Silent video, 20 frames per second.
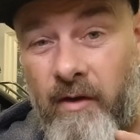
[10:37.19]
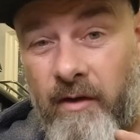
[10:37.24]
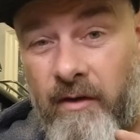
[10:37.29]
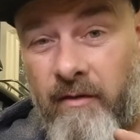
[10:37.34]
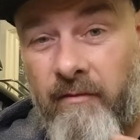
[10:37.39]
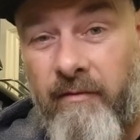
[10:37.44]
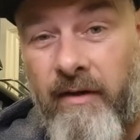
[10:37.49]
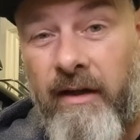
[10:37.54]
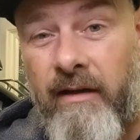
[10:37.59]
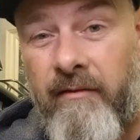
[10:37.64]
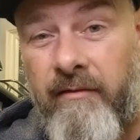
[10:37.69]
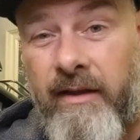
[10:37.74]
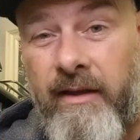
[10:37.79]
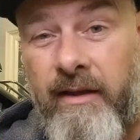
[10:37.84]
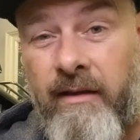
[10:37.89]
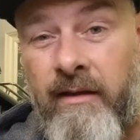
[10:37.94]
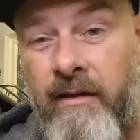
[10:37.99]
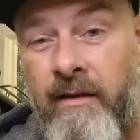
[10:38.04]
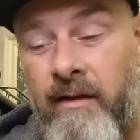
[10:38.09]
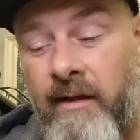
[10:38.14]
done the
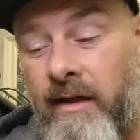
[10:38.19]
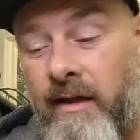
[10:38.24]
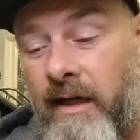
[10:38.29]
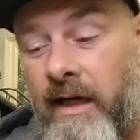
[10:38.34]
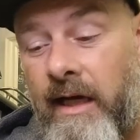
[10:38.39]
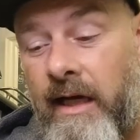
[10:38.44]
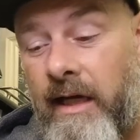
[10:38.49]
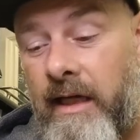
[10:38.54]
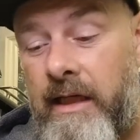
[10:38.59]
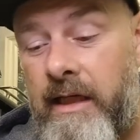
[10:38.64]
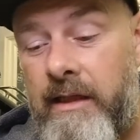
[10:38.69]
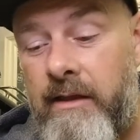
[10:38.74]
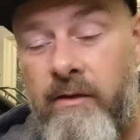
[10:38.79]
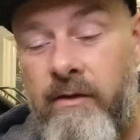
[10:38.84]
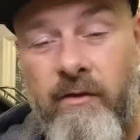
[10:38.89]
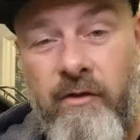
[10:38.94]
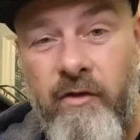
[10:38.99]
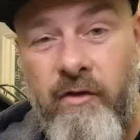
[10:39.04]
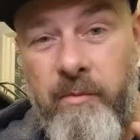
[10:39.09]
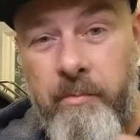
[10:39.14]
valving
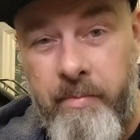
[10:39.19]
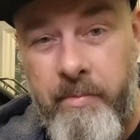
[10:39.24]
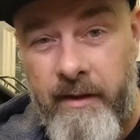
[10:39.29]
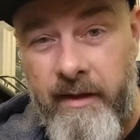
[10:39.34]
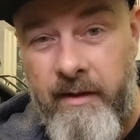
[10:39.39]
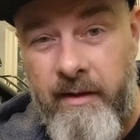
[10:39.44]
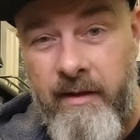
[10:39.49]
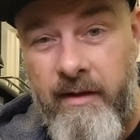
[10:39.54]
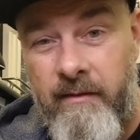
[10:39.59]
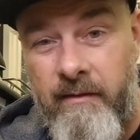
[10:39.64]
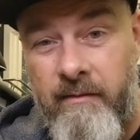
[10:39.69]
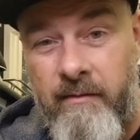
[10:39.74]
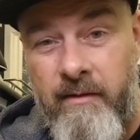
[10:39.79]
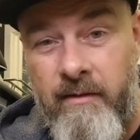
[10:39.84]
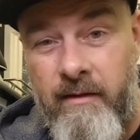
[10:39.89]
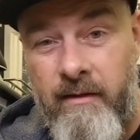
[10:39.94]
and the spring